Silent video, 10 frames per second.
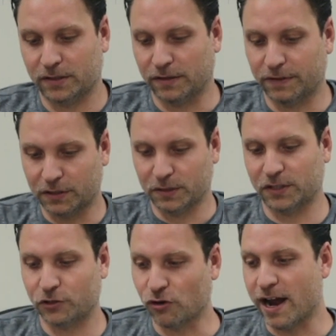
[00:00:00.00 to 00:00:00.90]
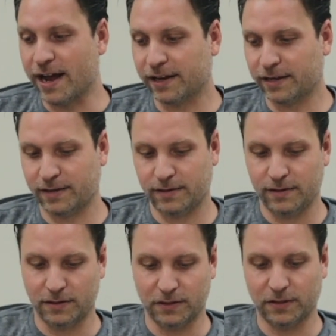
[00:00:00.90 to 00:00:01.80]
this was the track,
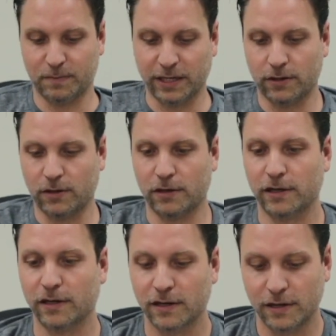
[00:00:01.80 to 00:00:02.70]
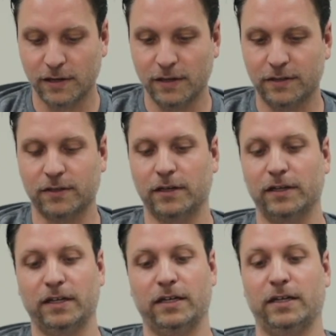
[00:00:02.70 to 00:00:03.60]
this is my car. Sorry,
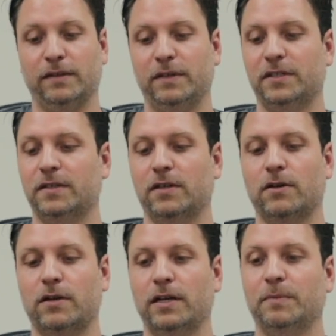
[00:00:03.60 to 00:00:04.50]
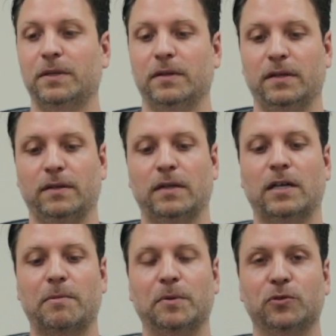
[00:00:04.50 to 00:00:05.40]
this is the car. A
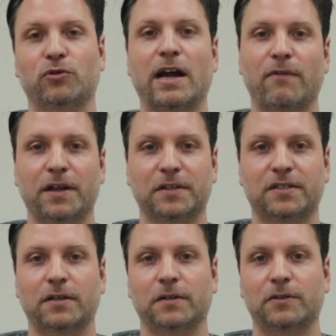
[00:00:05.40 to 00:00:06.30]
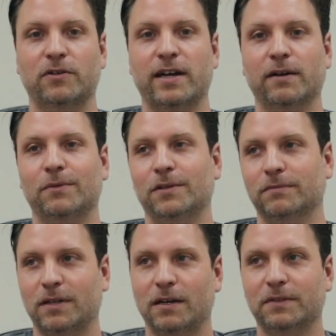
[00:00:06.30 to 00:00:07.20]
lot of people drive right in the center of the track.
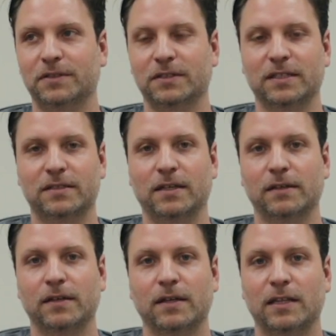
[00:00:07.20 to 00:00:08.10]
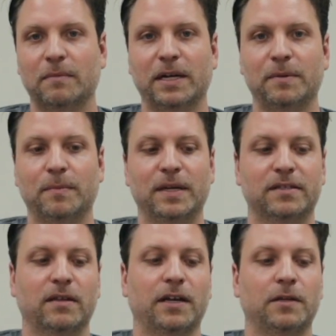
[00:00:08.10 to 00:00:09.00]
Well, obviously that might not be the
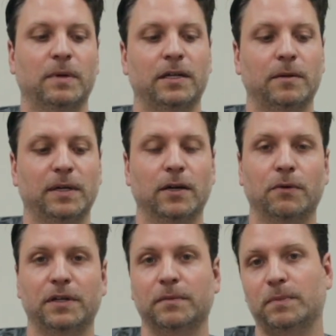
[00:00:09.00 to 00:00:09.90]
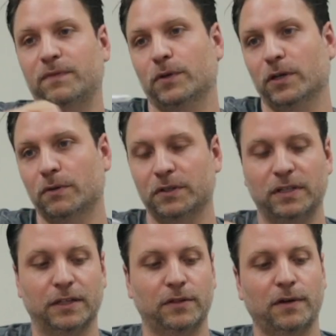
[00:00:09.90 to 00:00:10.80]
best line. You might need to be going in before you're going into
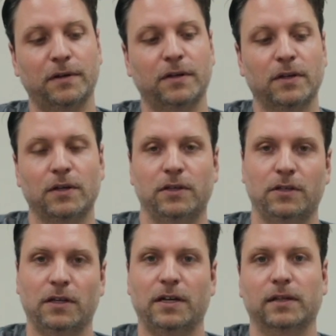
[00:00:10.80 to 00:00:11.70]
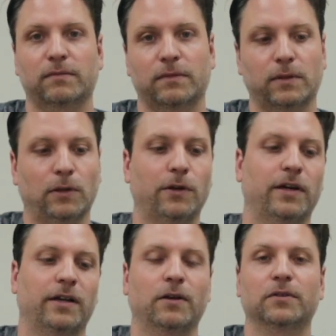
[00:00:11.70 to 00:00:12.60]
that turn. You need to learn
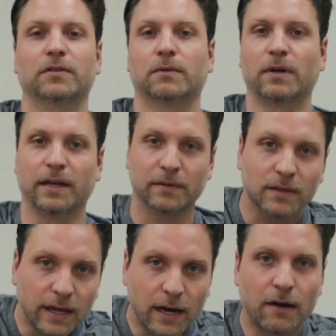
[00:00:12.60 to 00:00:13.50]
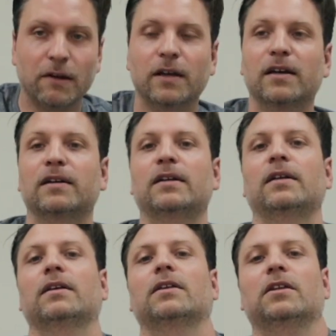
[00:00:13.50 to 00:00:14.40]
how to go to the right area.
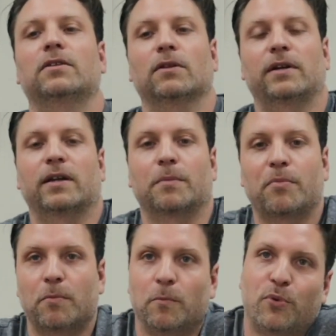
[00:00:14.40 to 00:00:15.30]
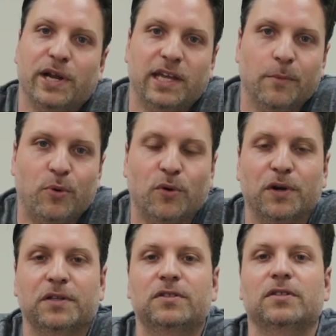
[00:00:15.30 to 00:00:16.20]
You need to learn how to braking
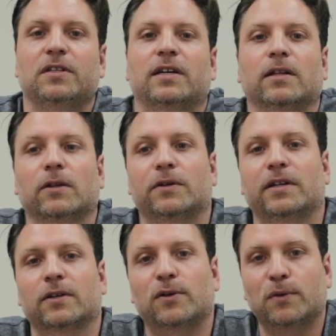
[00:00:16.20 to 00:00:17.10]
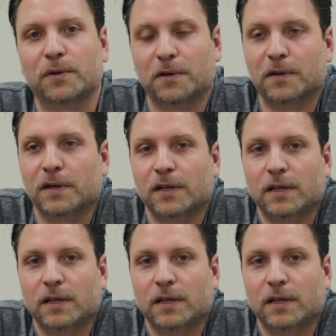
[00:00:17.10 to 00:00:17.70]
points. You need to learn how to corner.